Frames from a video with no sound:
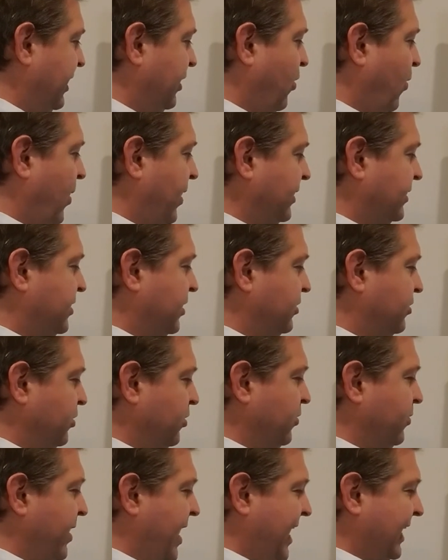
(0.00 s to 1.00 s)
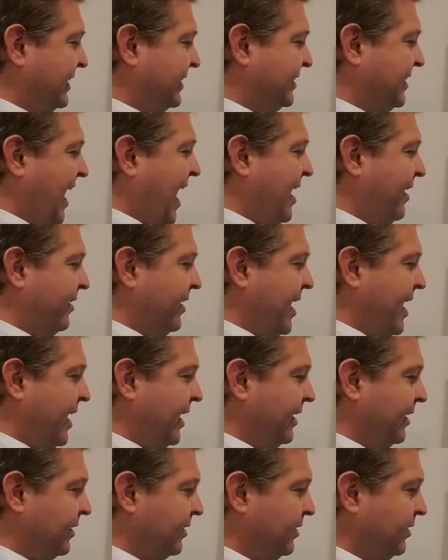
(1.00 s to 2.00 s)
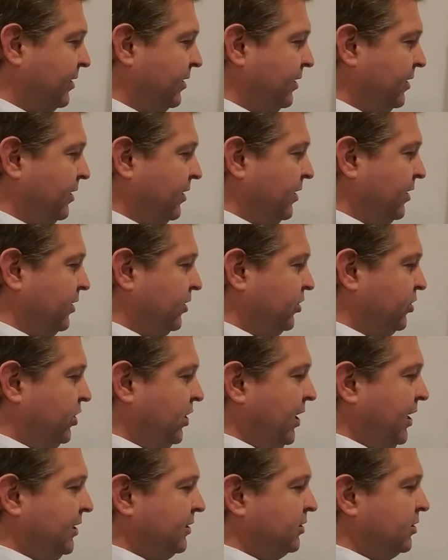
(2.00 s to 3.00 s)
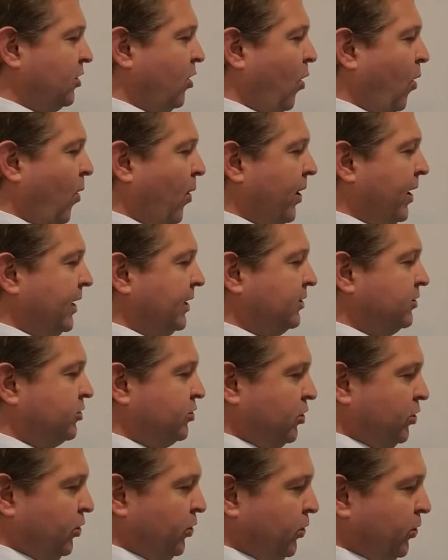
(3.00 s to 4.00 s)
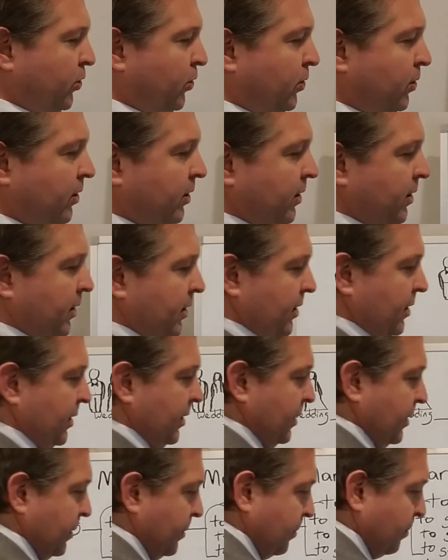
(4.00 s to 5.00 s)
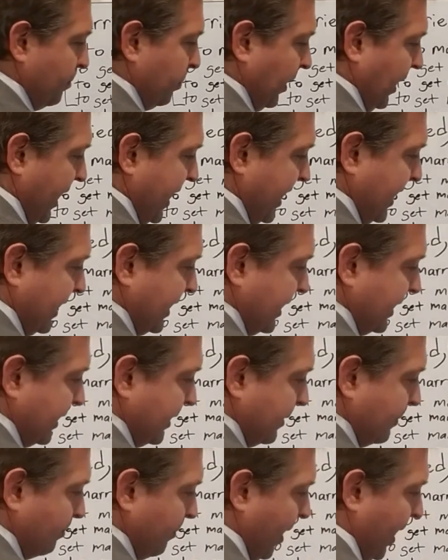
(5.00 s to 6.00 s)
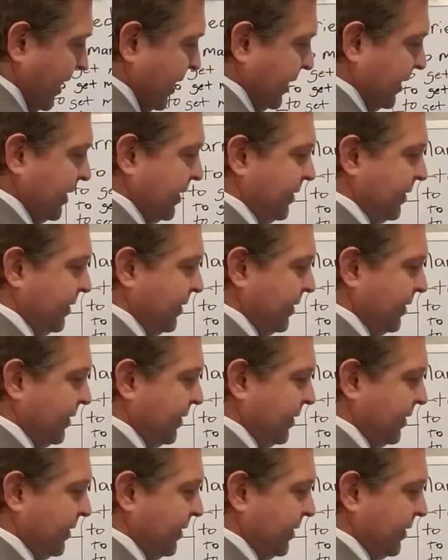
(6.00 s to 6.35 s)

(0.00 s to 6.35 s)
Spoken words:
going to do next Saturday? She is going to blank Mike.